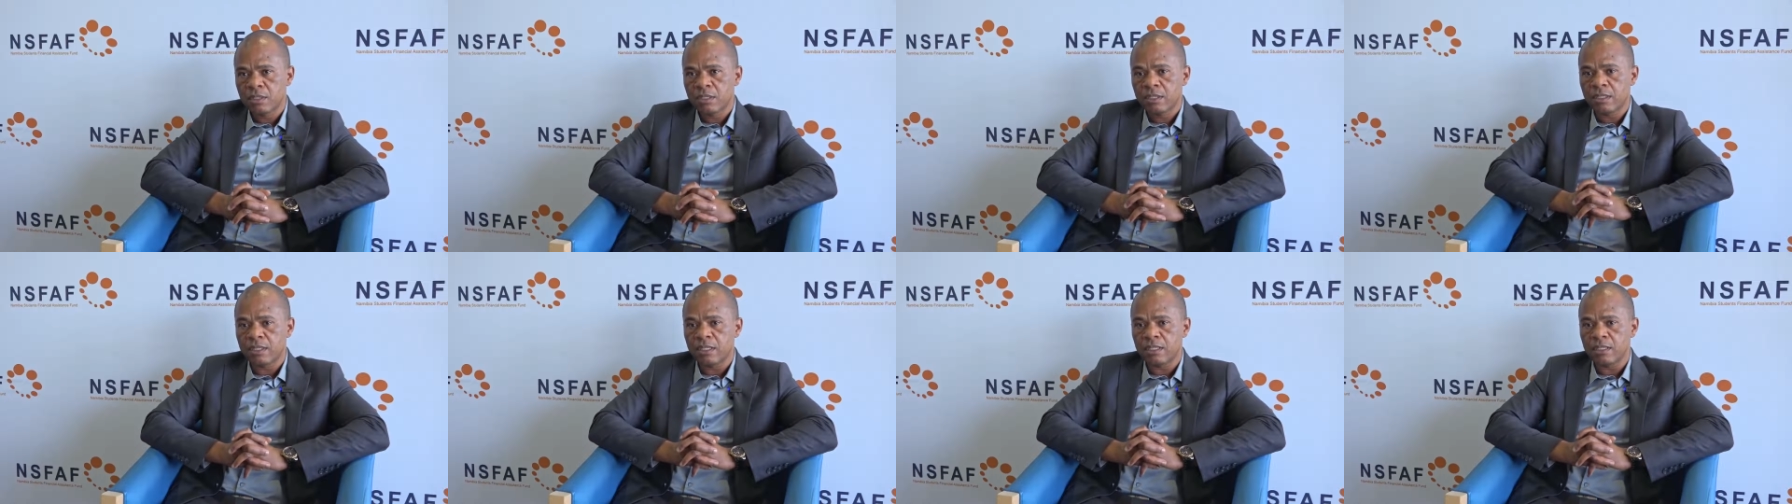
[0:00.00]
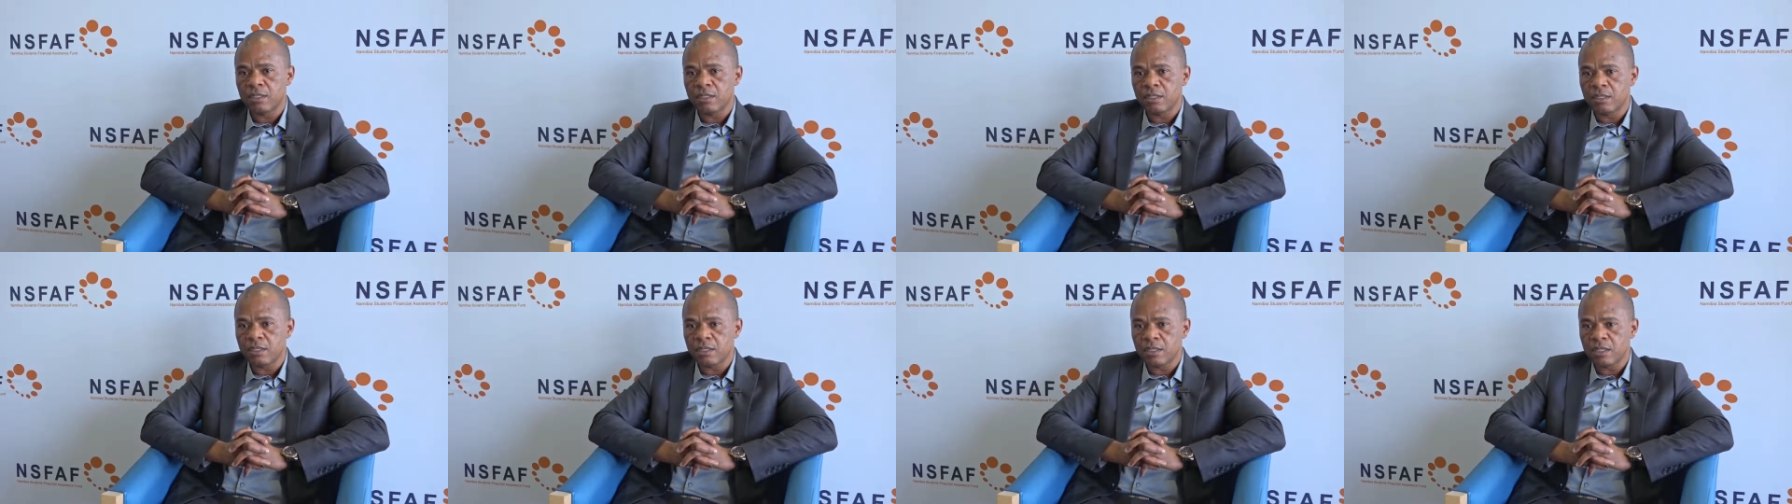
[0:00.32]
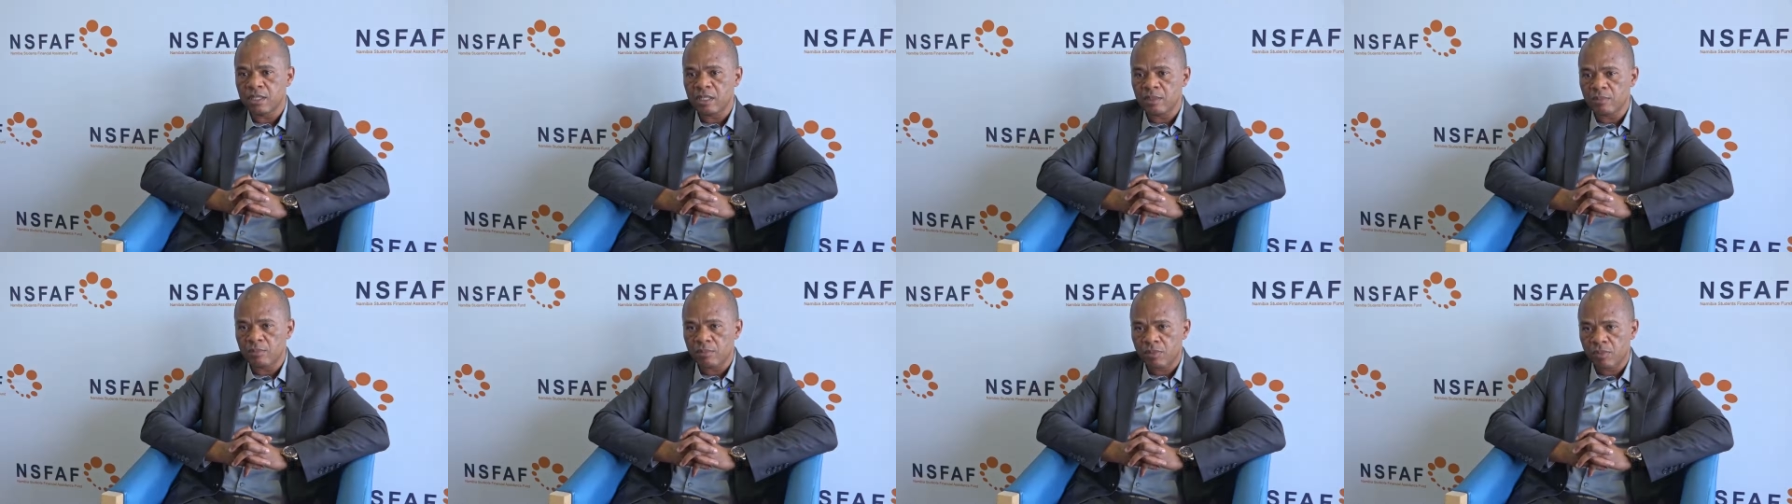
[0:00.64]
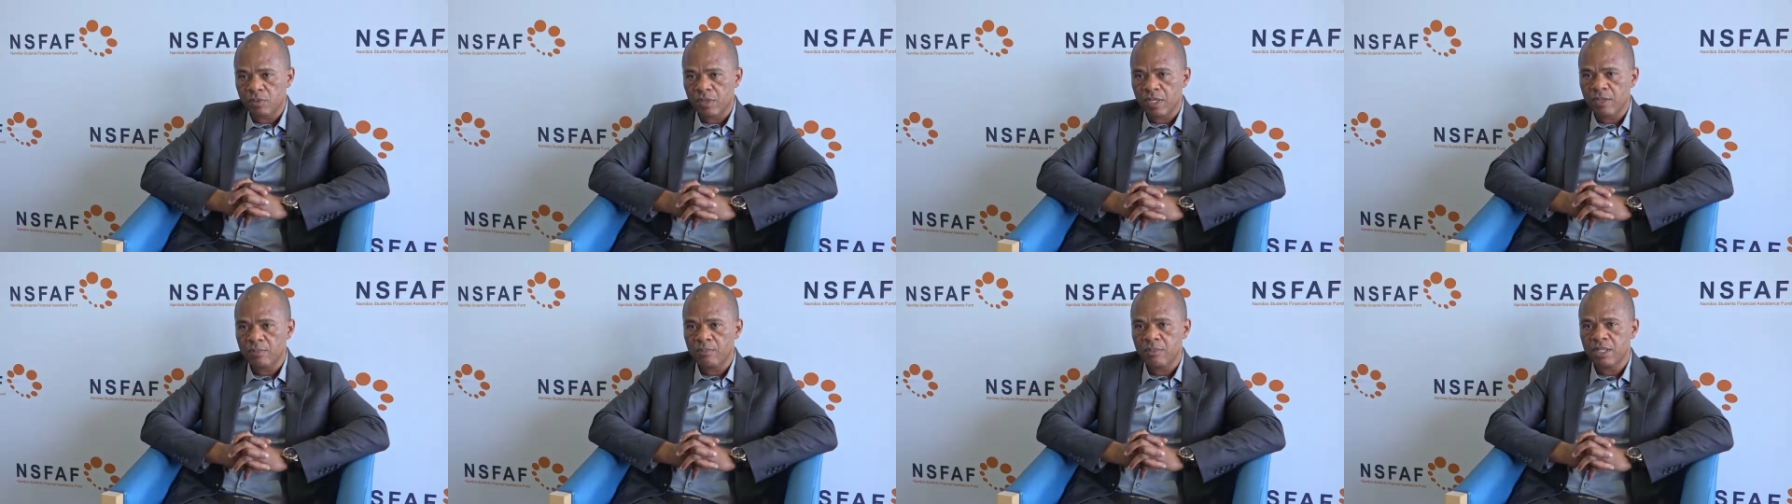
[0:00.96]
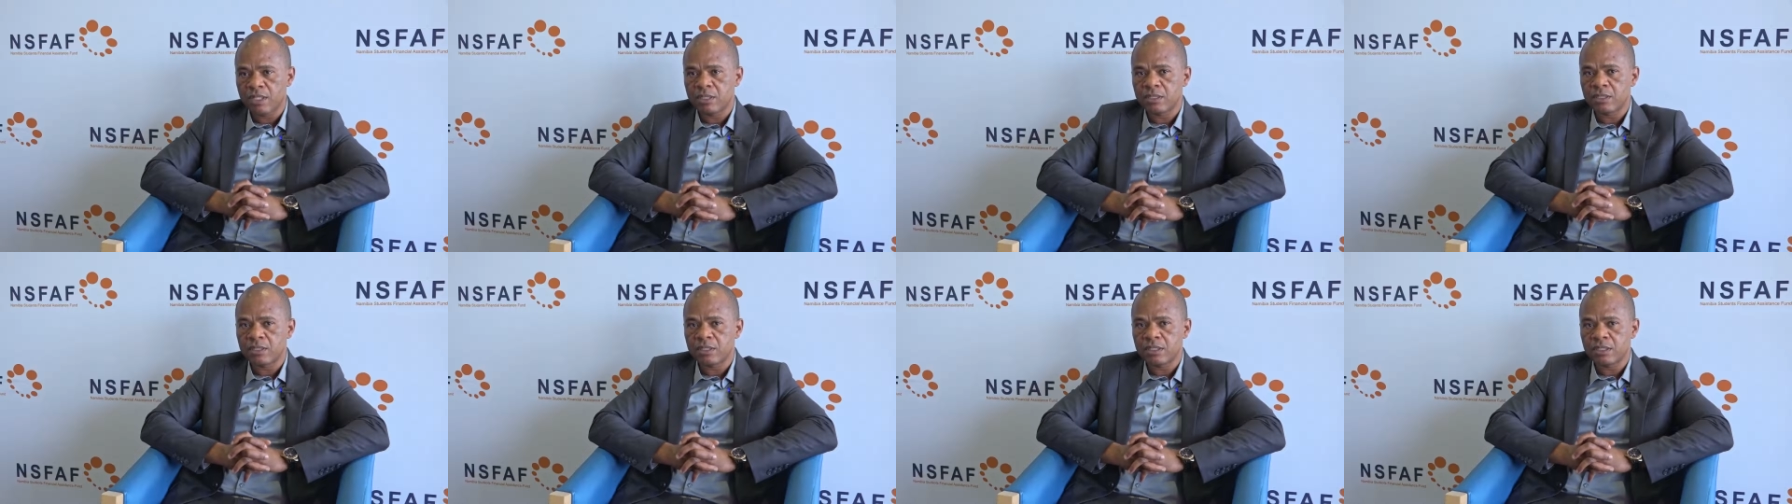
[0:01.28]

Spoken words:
the employment